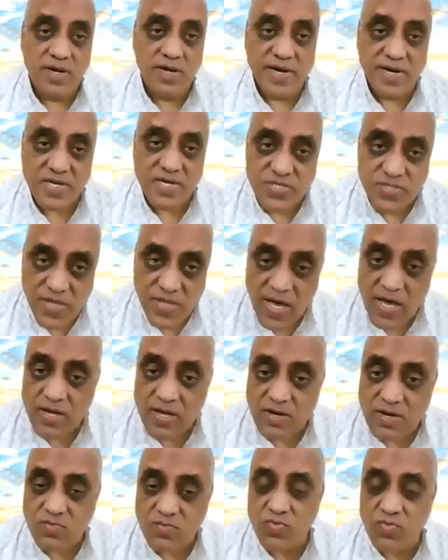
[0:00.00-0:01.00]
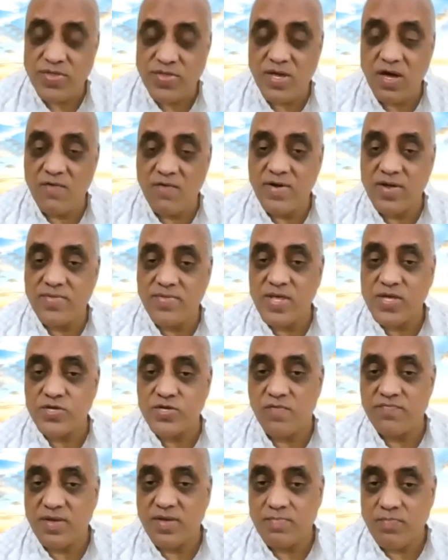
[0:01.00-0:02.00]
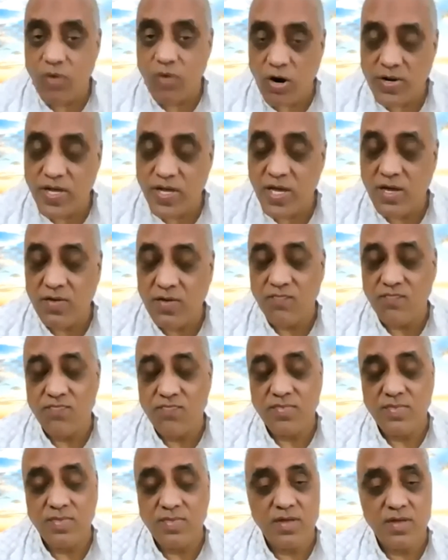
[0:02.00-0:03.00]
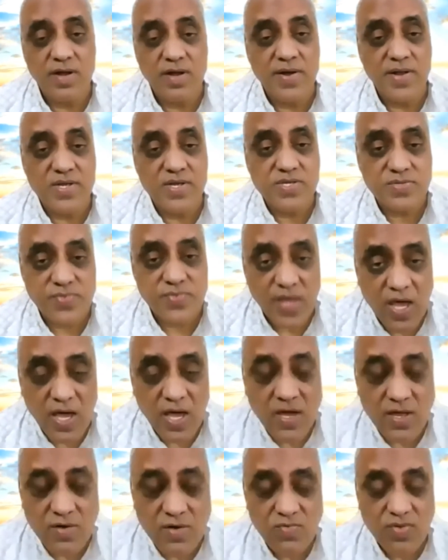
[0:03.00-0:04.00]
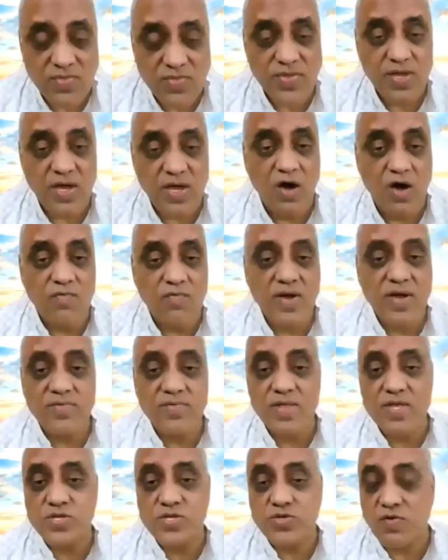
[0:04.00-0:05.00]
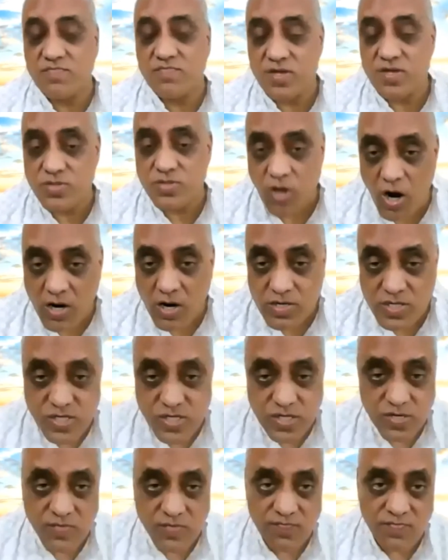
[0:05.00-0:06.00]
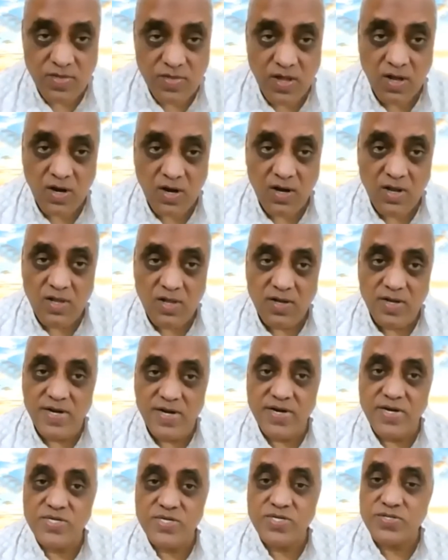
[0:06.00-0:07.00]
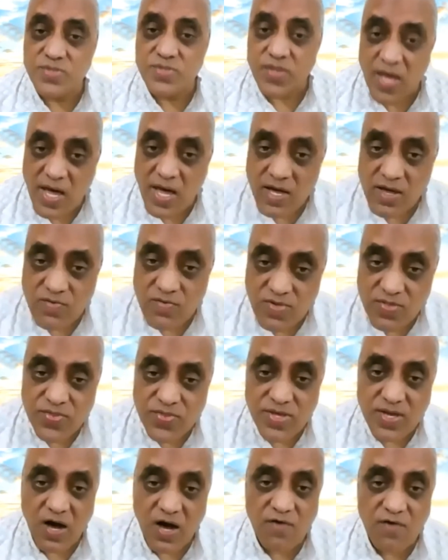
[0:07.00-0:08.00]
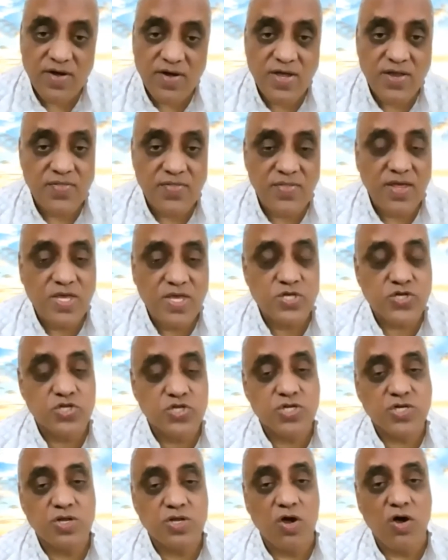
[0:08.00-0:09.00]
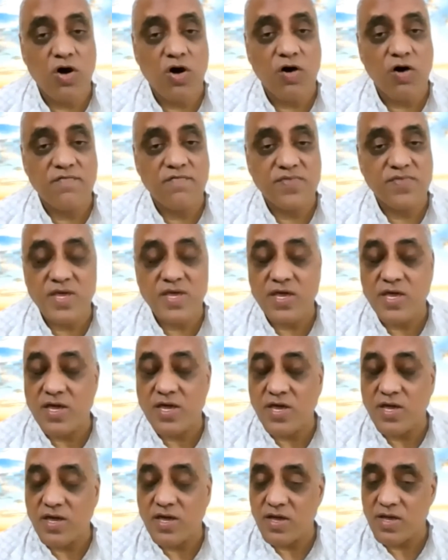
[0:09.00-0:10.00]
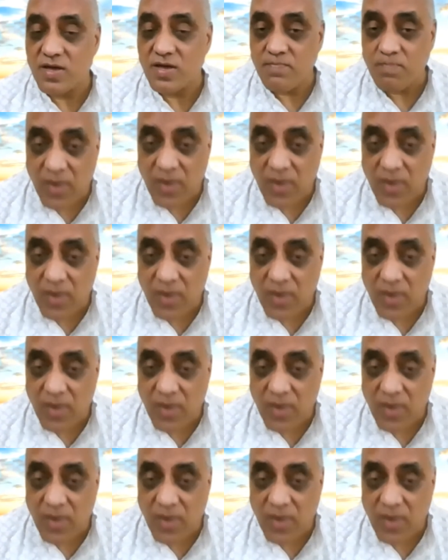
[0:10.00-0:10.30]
It is there with the awareness of the body. It is there with the awareness of the thoughts. It is there with the awareness of the